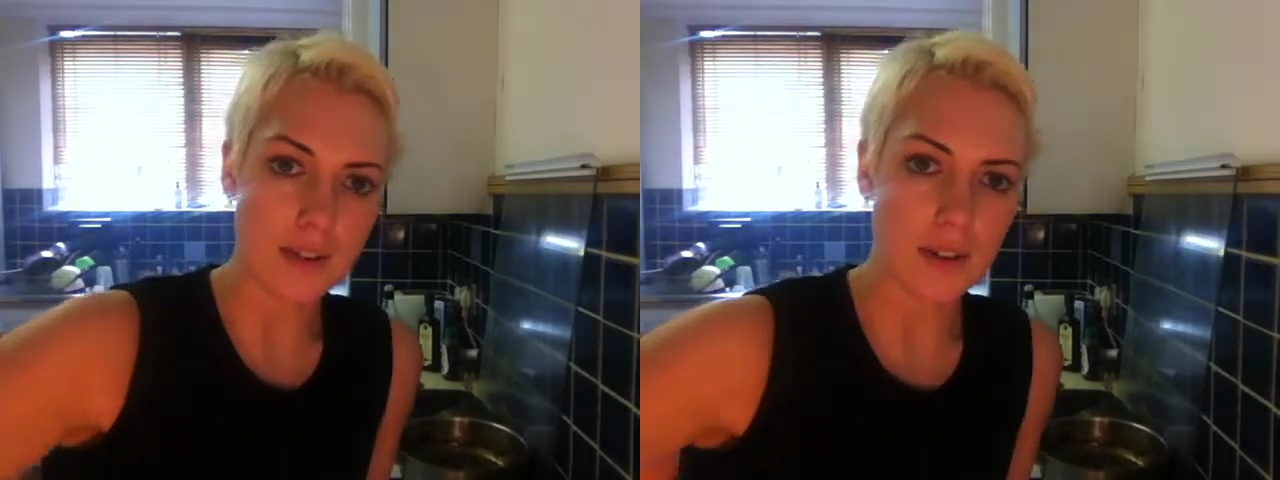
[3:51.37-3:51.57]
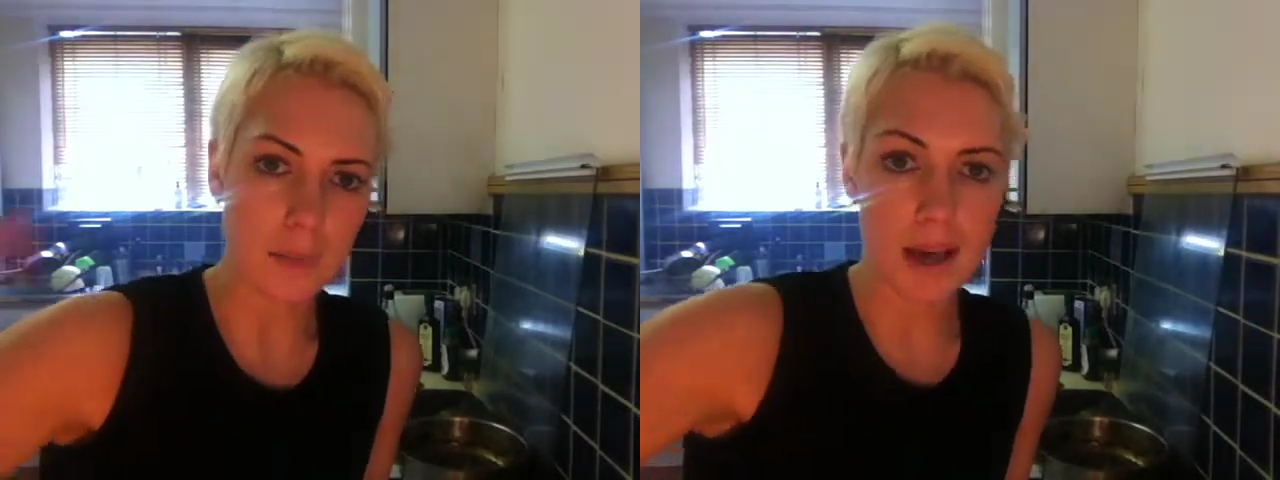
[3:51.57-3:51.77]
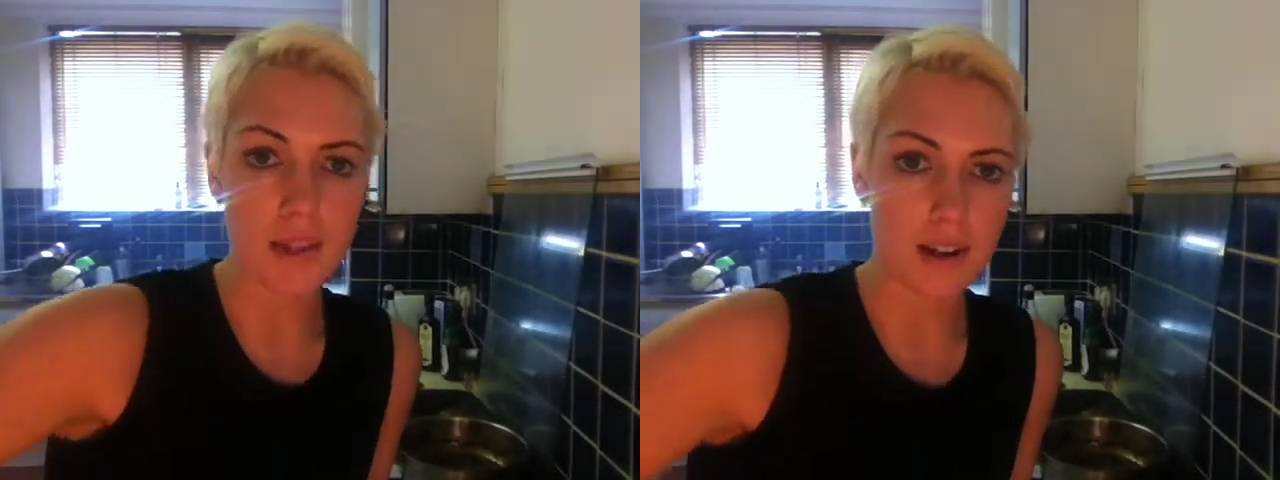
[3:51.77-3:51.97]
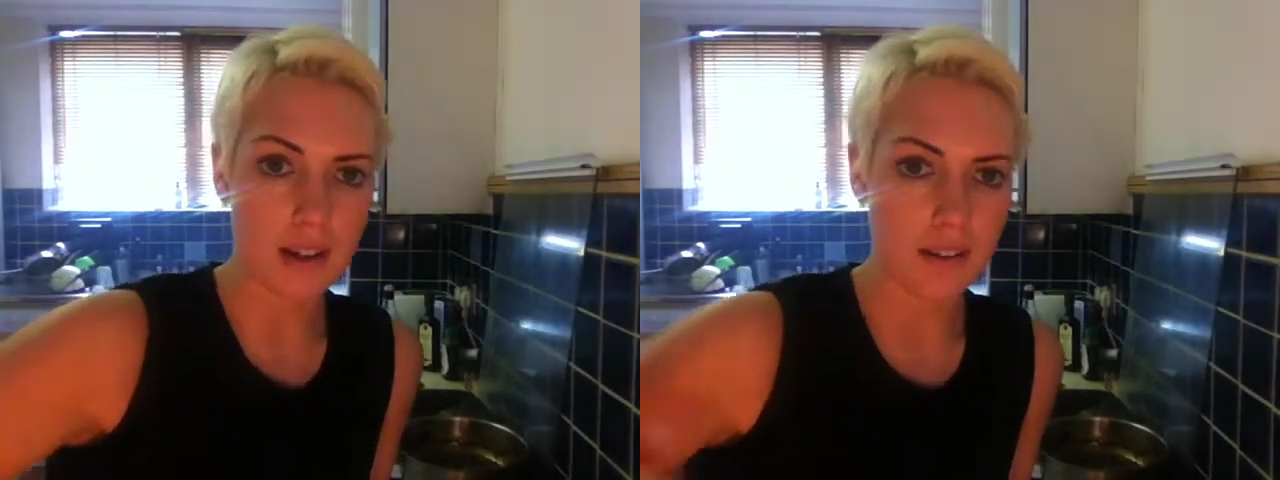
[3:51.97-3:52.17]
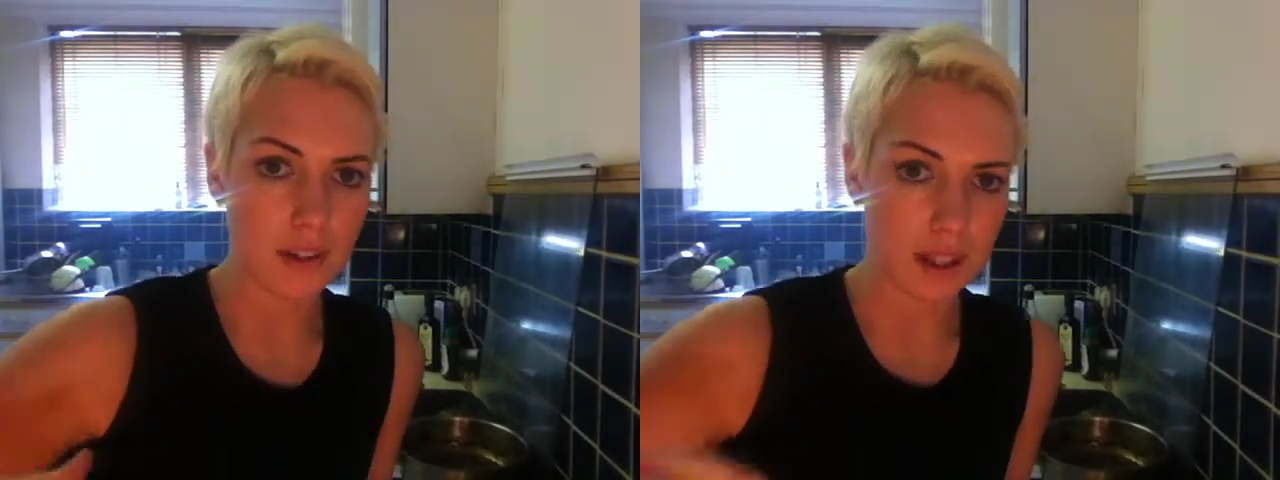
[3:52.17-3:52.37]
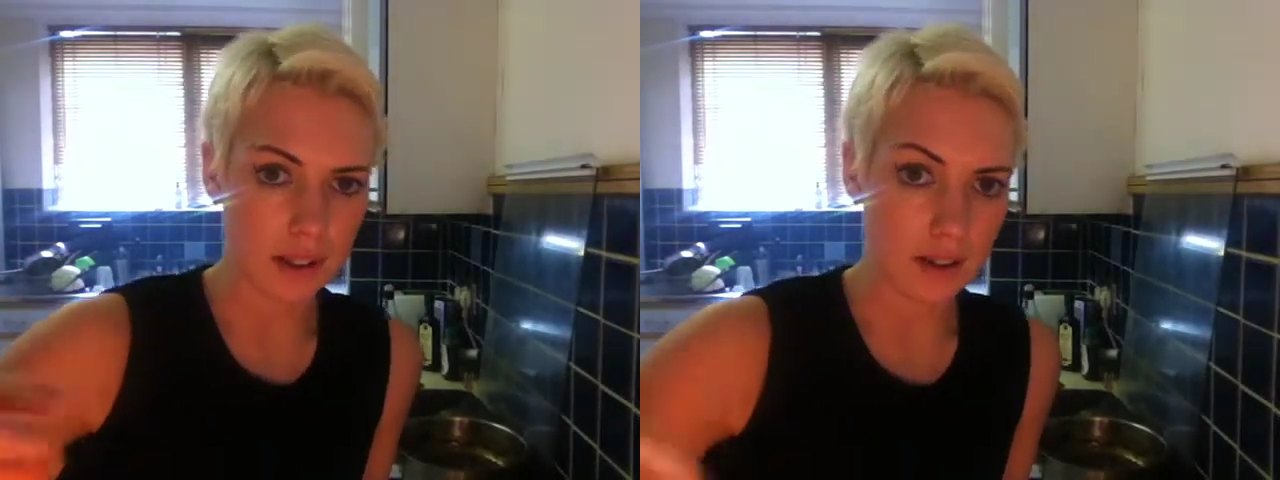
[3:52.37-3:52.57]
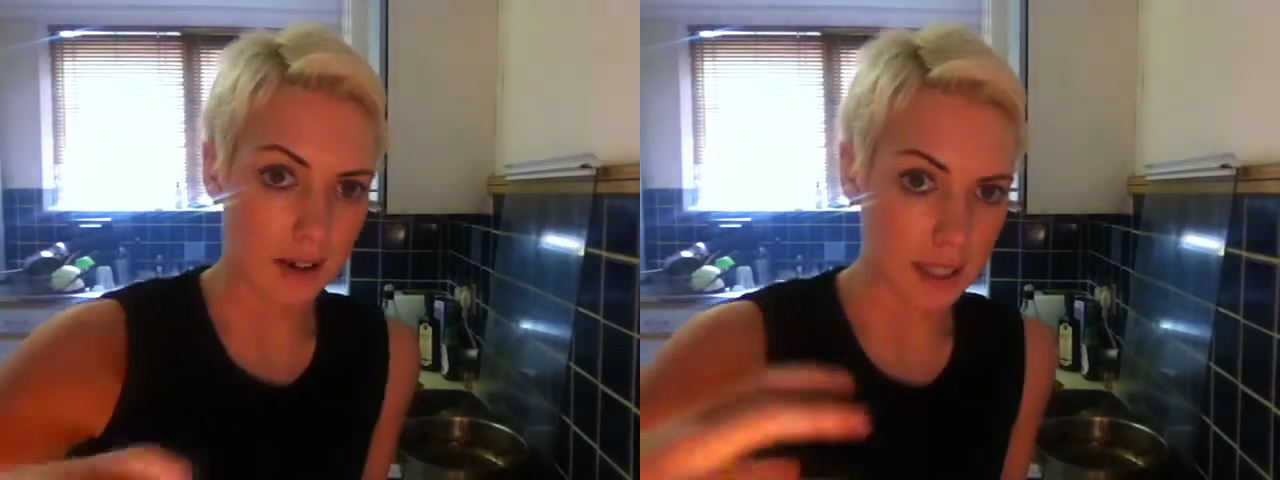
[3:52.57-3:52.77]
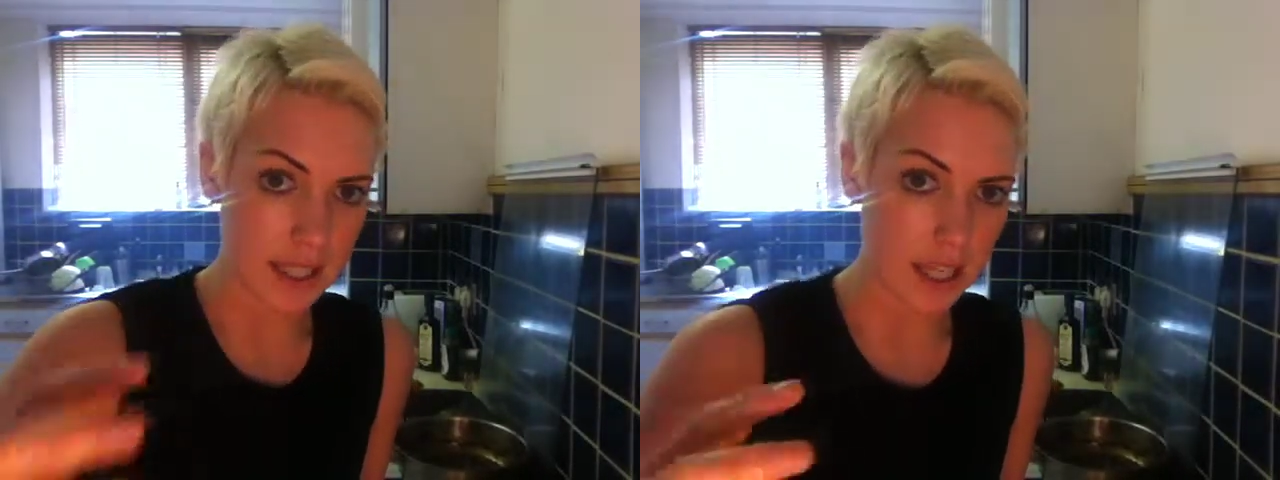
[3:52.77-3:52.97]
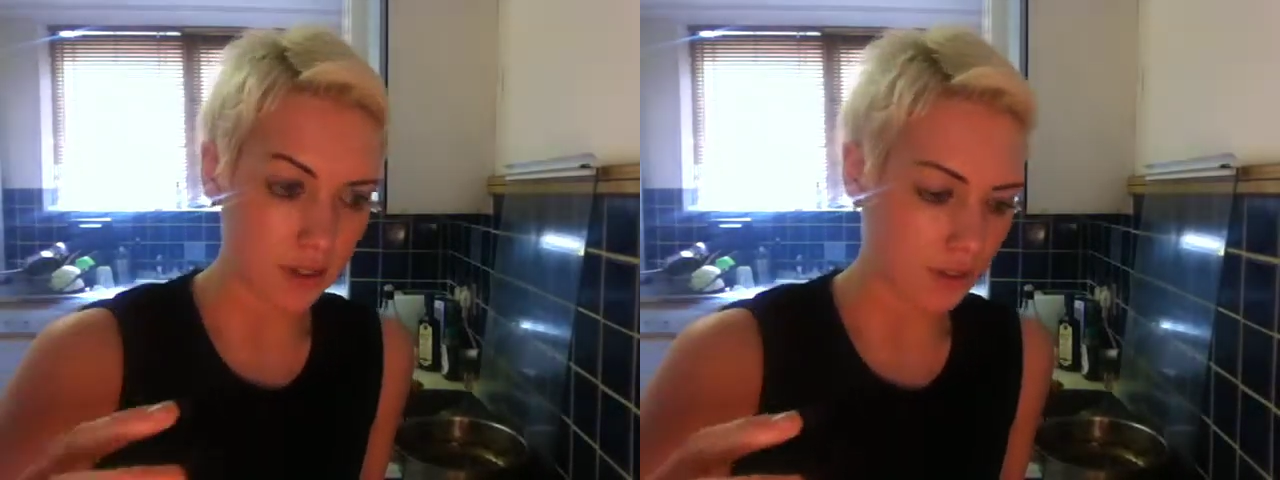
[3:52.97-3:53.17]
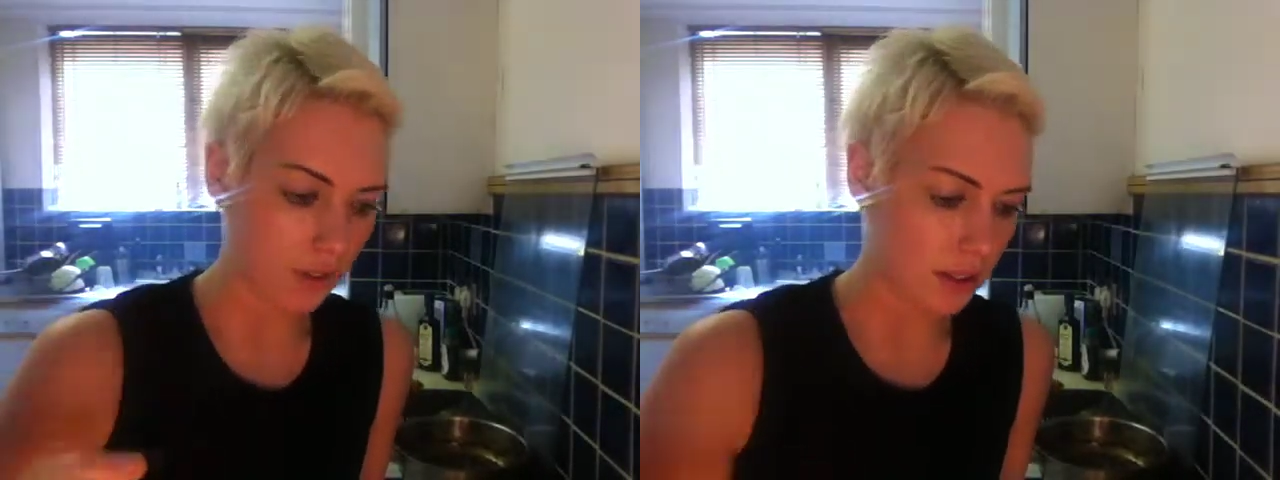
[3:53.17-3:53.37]
a method and everything to kind of take
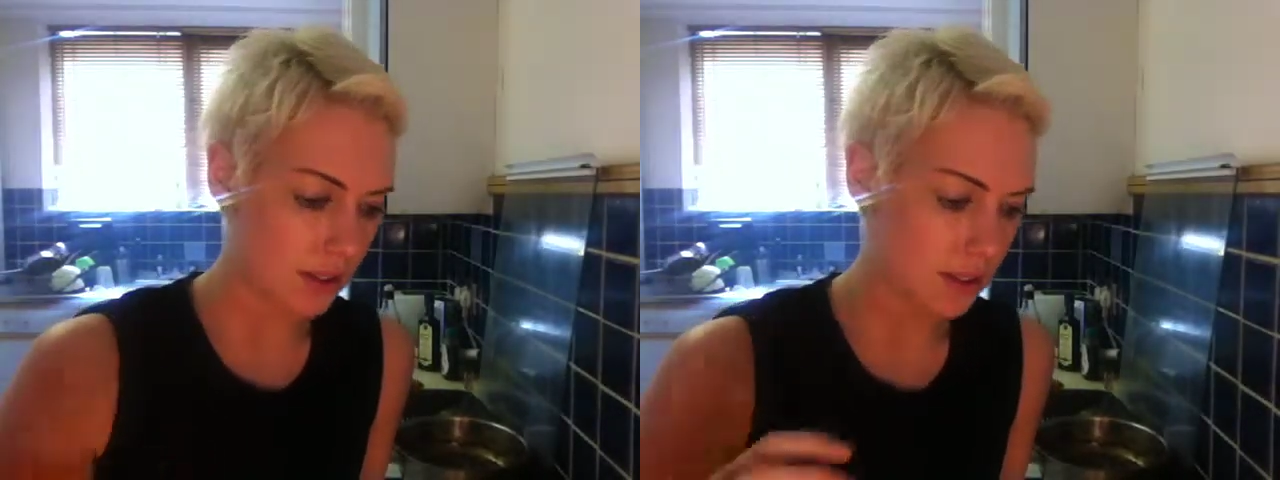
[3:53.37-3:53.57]
you through this.